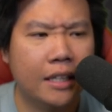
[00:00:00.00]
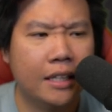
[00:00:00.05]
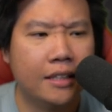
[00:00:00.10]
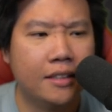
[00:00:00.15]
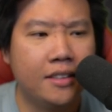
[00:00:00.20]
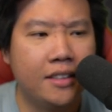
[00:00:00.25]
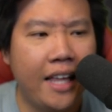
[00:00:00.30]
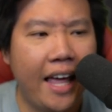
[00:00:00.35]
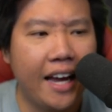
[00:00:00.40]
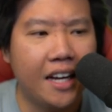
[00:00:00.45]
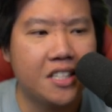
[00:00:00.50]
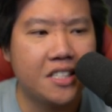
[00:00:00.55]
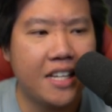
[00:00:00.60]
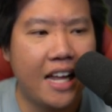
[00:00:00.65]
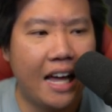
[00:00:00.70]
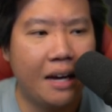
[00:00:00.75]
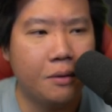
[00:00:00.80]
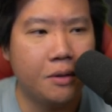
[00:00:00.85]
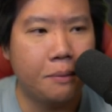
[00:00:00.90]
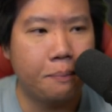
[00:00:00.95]
Next,
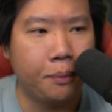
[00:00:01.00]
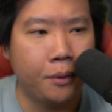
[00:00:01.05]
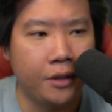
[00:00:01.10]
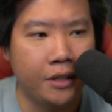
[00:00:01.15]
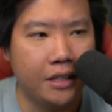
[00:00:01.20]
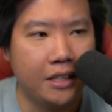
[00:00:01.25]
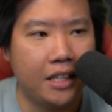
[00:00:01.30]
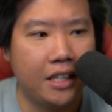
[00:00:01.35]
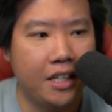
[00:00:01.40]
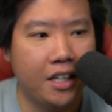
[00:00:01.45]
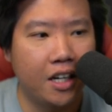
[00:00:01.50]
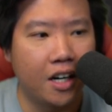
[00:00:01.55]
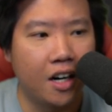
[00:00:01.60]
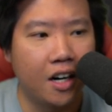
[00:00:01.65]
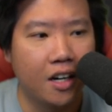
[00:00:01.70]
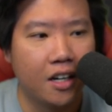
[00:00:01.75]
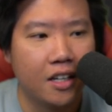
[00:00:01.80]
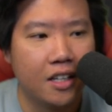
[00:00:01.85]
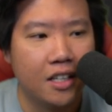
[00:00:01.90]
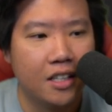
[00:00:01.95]
I would put
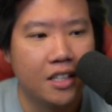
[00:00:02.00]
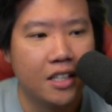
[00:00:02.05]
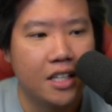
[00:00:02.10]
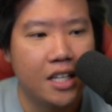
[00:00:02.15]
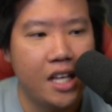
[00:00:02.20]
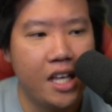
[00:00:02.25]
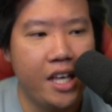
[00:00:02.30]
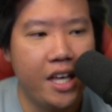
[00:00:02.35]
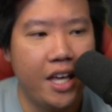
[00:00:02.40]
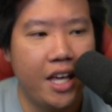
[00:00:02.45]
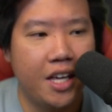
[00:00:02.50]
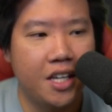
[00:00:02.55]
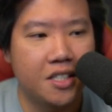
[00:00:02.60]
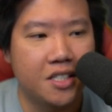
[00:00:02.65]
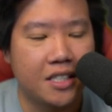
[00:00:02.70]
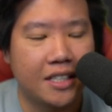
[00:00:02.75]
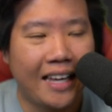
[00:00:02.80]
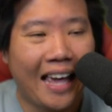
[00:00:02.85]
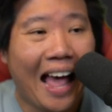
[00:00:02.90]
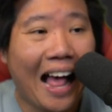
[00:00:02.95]
here
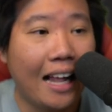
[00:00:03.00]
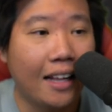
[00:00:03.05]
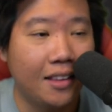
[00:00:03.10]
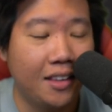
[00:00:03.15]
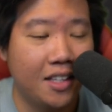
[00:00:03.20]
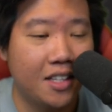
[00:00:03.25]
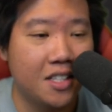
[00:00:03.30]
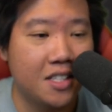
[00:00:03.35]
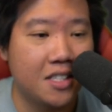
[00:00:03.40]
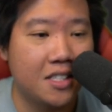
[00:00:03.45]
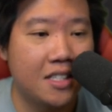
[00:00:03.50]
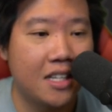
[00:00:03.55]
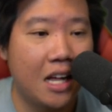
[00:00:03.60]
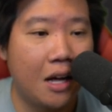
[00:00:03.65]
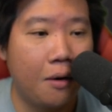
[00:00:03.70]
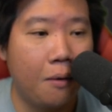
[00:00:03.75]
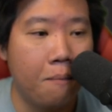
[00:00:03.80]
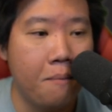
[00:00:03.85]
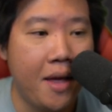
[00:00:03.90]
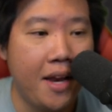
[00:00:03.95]
is Kalthus.
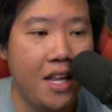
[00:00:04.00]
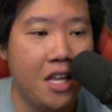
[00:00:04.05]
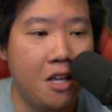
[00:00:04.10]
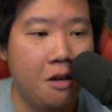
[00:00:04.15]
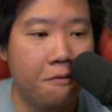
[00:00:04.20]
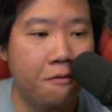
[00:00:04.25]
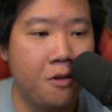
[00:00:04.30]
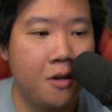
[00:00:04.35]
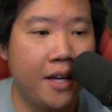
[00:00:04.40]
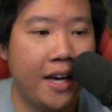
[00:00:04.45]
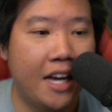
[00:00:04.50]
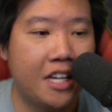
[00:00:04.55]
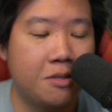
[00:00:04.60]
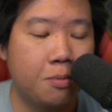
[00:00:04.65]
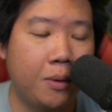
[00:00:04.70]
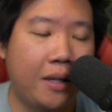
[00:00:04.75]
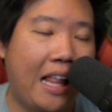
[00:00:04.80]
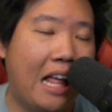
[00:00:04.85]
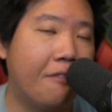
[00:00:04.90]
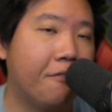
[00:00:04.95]
Now, many of you guys
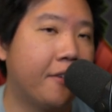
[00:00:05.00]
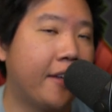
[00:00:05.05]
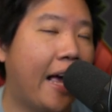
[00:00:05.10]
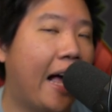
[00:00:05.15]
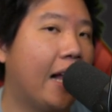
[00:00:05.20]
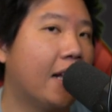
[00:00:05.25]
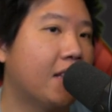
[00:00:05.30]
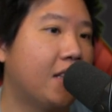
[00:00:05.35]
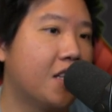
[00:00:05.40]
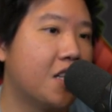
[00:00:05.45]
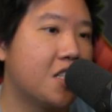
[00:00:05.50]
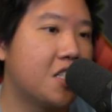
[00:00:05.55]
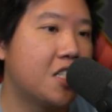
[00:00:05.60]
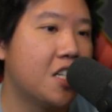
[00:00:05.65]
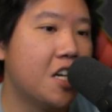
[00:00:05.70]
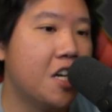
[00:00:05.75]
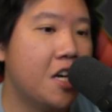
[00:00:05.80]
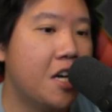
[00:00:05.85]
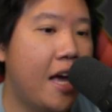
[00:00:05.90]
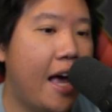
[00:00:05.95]
will have Kalthus
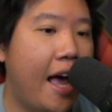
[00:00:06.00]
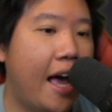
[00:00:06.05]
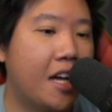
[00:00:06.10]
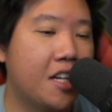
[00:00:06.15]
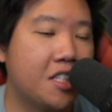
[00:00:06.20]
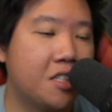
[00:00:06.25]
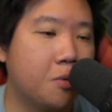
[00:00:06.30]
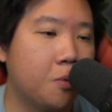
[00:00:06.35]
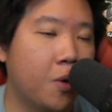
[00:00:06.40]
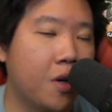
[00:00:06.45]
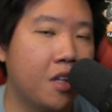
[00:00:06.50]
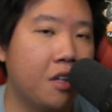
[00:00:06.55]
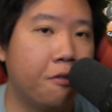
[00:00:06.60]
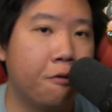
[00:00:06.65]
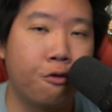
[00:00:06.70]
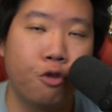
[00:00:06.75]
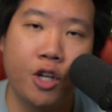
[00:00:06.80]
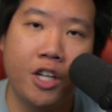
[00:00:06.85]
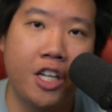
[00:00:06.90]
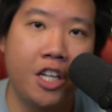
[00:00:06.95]
as one of the
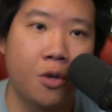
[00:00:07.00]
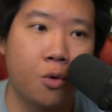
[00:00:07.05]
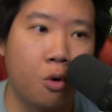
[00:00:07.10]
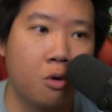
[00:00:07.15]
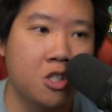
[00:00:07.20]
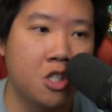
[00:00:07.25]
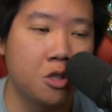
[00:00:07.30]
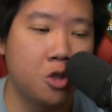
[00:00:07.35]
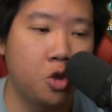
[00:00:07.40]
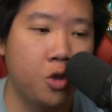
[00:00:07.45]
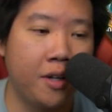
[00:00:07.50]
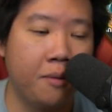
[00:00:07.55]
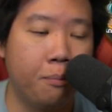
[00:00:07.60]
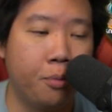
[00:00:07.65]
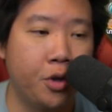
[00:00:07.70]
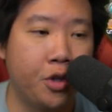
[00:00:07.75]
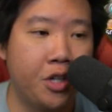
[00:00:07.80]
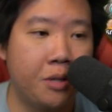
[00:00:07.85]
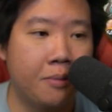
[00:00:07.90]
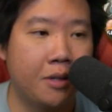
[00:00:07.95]
free heroes that you can
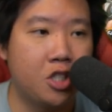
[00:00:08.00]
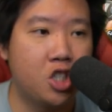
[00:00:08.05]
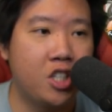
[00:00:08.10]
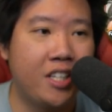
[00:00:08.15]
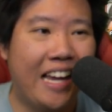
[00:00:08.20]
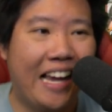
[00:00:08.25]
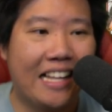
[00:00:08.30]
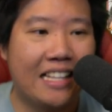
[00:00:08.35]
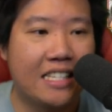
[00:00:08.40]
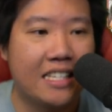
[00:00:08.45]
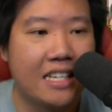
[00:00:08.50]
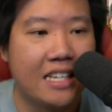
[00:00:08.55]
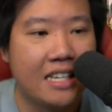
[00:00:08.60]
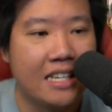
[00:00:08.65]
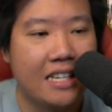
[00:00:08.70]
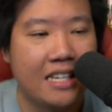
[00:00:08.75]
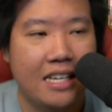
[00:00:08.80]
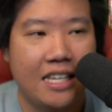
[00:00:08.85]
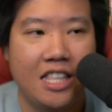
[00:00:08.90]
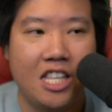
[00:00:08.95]
pretty much get.
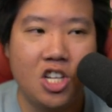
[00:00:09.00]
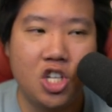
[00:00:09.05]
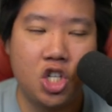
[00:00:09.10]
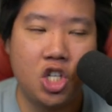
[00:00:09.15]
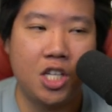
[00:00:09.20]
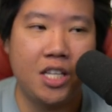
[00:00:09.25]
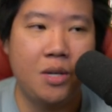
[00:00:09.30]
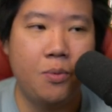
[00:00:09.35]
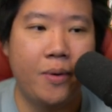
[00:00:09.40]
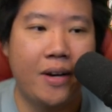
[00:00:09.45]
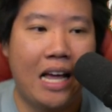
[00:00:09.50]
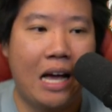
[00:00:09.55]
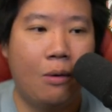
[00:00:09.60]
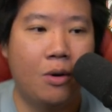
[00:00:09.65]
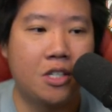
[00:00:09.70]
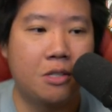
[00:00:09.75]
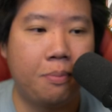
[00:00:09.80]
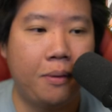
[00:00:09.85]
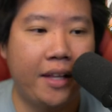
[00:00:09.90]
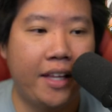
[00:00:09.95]
Initially, when I
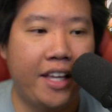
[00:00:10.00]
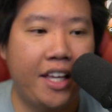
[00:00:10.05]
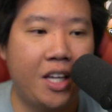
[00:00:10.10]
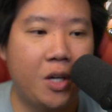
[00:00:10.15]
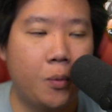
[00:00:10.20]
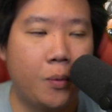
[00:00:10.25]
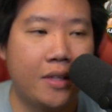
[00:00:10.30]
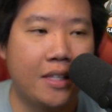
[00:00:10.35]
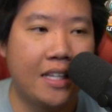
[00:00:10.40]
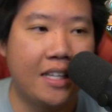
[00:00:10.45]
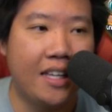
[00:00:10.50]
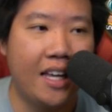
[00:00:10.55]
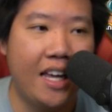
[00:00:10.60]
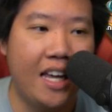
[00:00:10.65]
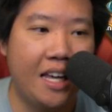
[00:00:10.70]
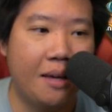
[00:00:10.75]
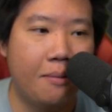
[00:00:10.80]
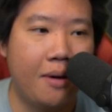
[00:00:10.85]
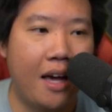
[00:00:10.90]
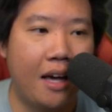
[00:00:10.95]
was playing with the
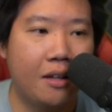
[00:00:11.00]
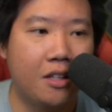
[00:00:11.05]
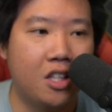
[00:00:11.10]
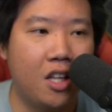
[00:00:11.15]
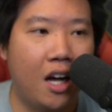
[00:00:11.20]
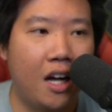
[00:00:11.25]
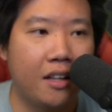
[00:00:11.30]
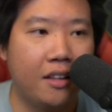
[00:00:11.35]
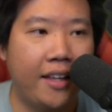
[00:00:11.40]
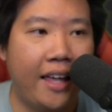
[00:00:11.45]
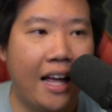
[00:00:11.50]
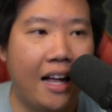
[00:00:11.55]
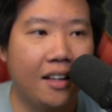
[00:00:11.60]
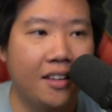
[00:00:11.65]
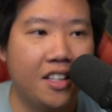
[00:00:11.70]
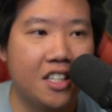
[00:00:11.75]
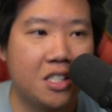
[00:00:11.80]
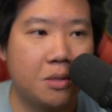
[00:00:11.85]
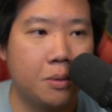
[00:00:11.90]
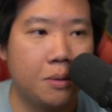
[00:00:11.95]
game, I thought
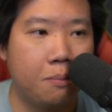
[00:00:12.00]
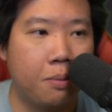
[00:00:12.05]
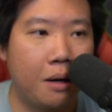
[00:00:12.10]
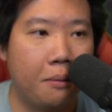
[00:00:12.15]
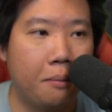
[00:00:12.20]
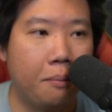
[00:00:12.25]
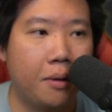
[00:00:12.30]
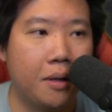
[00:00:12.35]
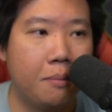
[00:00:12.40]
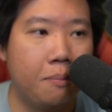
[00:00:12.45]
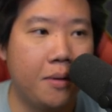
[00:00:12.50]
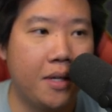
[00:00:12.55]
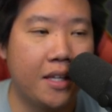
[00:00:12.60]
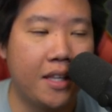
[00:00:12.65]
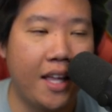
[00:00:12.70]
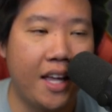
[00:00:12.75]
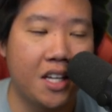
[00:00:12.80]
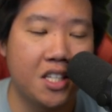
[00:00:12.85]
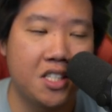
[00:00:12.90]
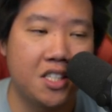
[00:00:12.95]
Kalthus would probably be
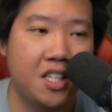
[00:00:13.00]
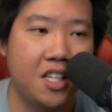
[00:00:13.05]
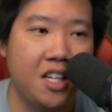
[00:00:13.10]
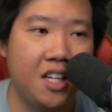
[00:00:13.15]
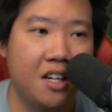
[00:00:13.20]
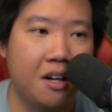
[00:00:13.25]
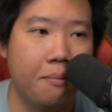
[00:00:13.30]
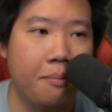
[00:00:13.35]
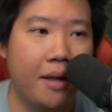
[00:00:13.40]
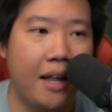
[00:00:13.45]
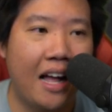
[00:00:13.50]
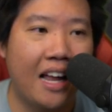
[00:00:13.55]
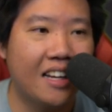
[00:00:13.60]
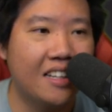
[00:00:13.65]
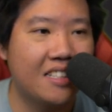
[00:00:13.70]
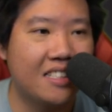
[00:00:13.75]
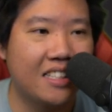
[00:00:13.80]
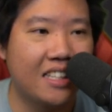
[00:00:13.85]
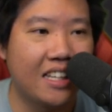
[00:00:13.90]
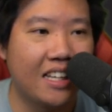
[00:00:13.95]
an S tier, but
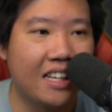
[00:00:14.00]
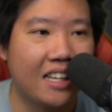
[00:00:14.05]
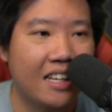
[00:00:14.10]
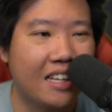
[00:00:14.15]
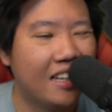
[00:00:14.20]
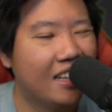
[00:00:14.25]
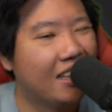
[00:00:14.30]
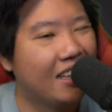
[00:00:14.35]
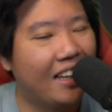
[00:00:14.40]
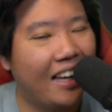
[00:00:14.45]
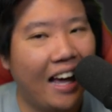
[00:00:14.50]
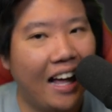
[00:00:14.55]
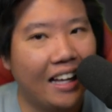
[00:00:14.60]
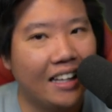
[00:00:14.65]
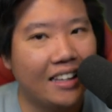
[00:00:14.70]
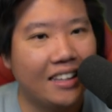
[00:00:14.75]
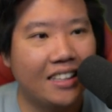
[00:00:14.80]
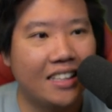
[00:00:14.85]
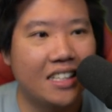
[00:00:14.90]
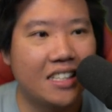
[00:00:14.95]
honestly,
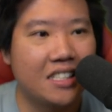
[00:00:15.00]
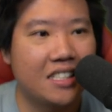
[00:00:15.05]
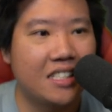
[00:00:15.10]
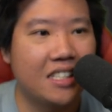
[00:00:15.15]
Kalthus